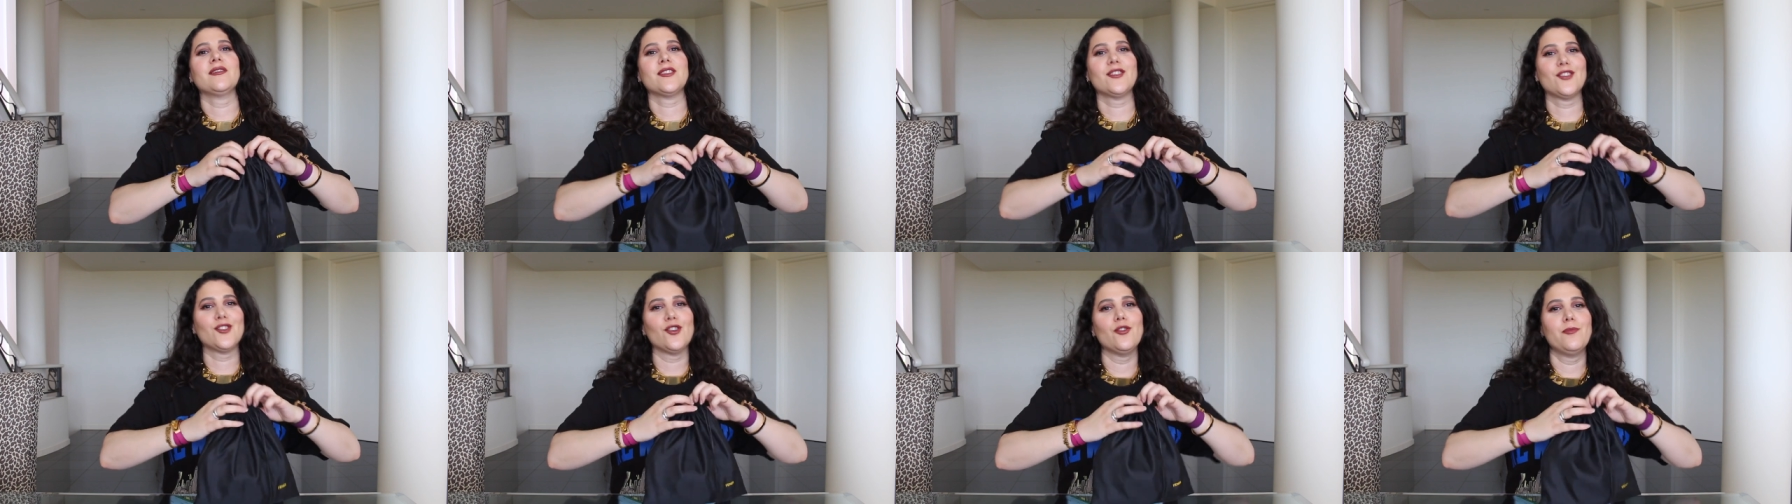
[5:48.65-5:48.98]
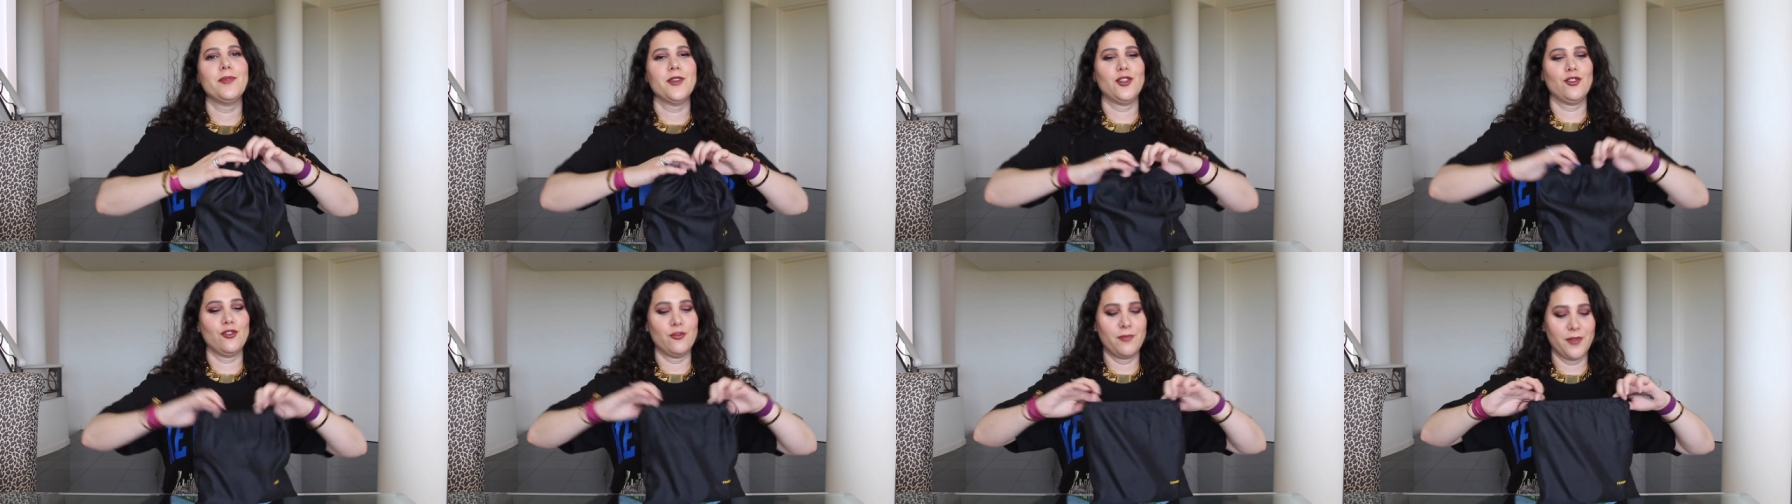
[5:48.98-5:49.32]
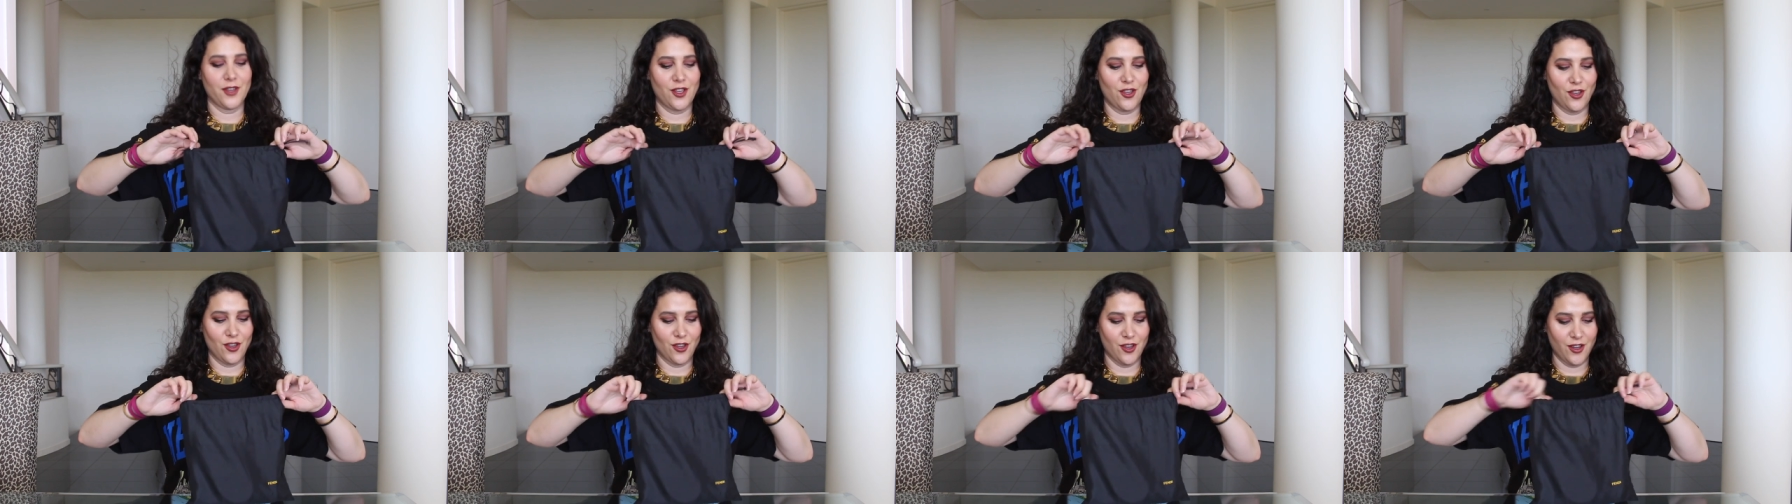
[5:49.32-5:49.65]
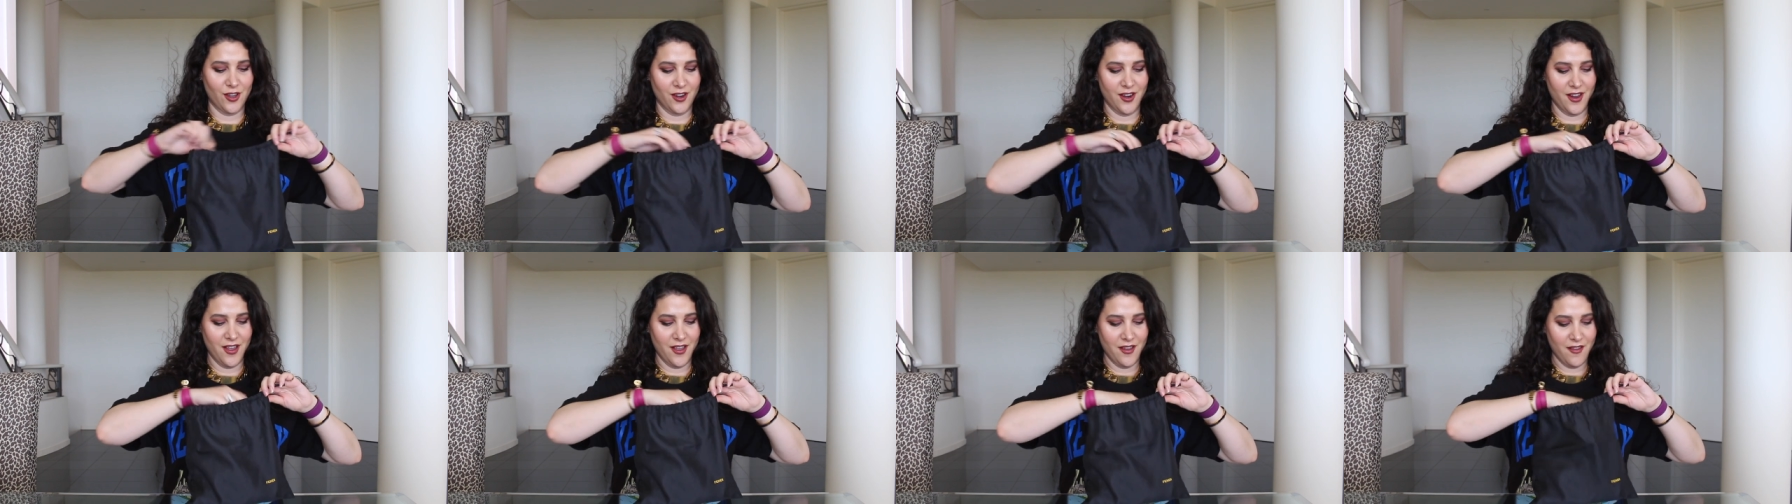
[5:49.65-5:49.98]
super duper
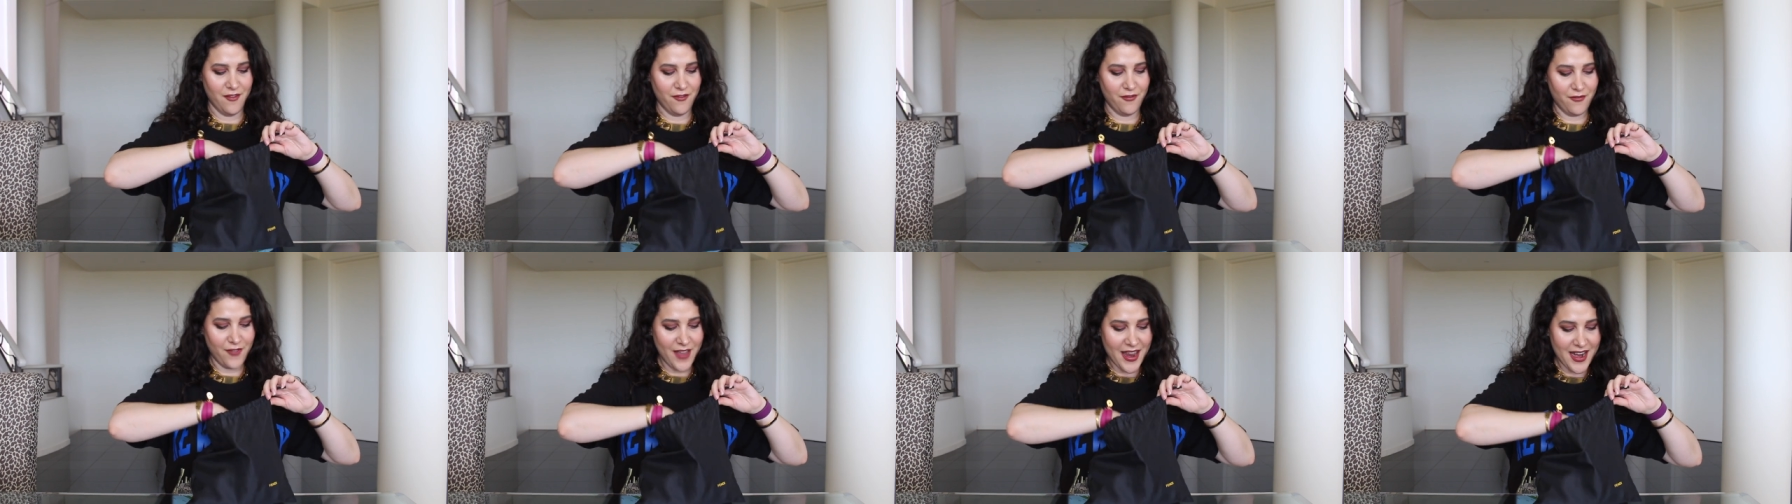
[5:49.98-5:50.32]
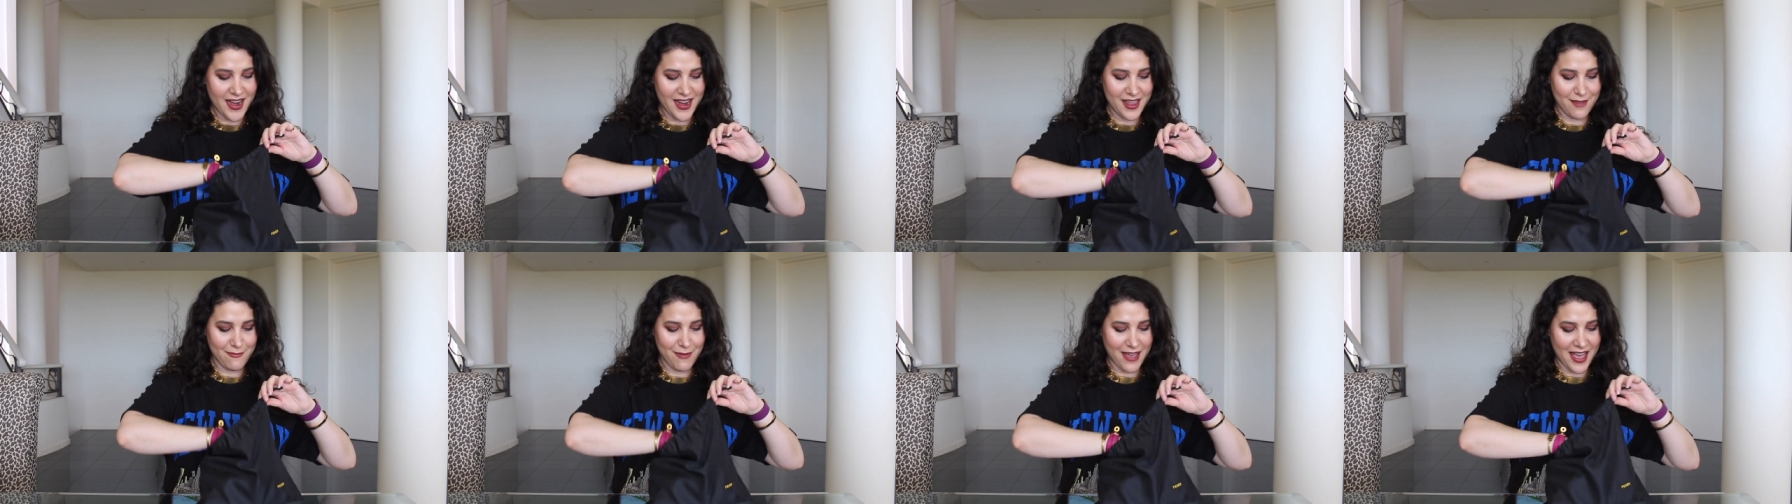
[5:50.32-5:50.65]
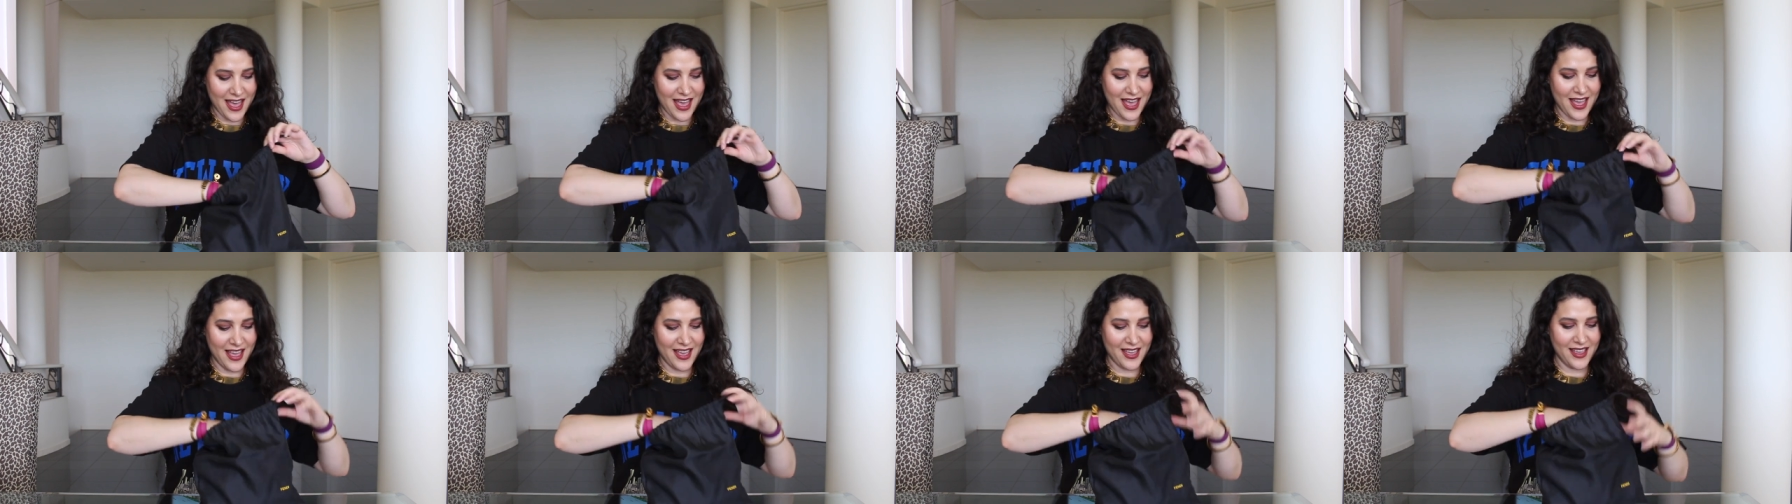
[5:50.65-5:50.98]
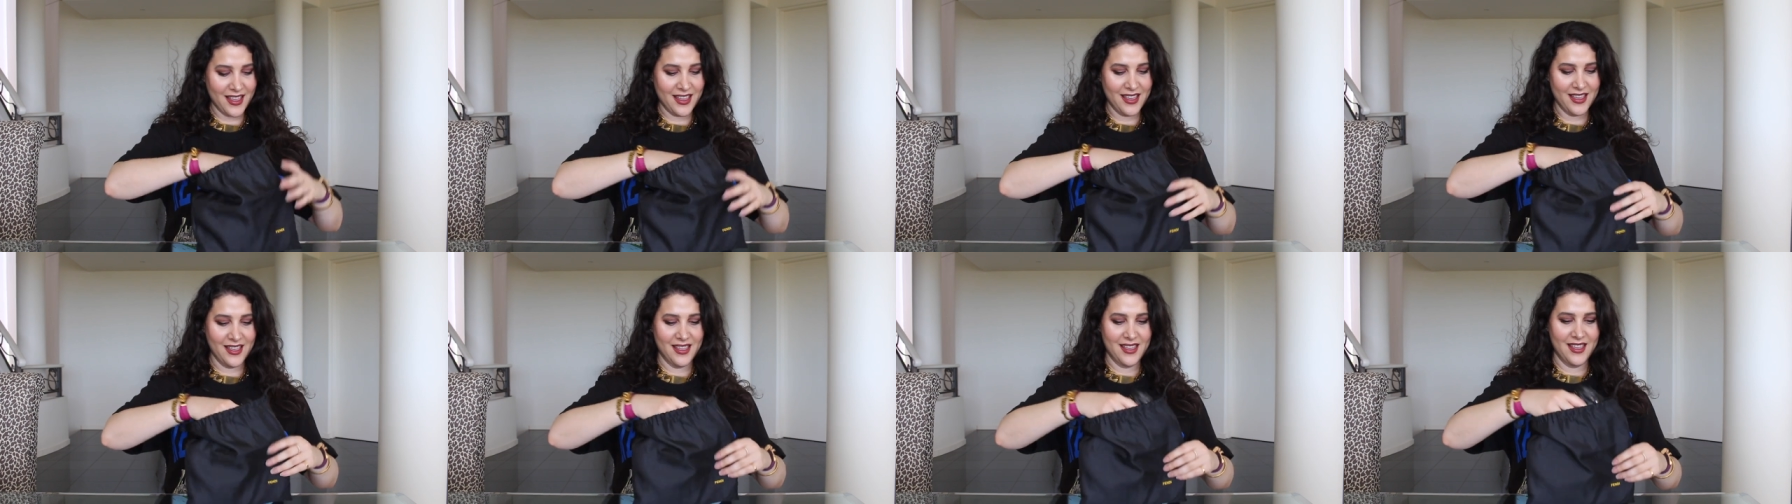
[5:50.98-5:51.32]
cute Fendi
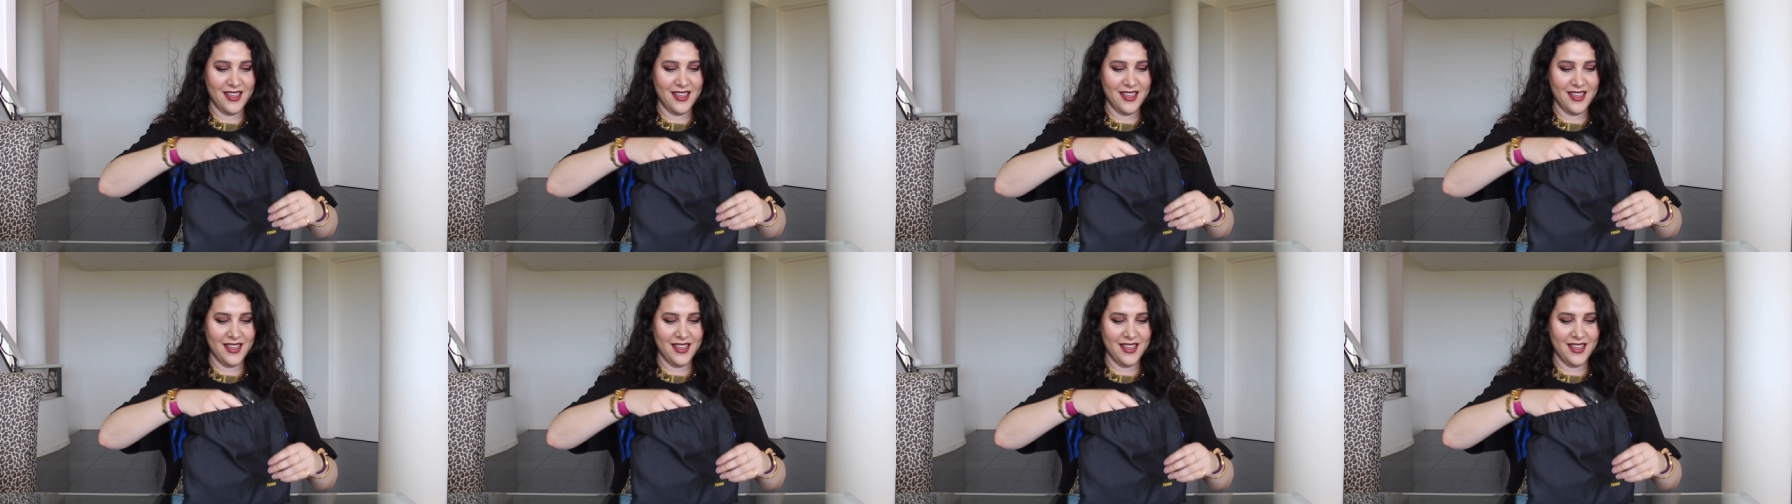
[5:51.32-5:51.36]
bag.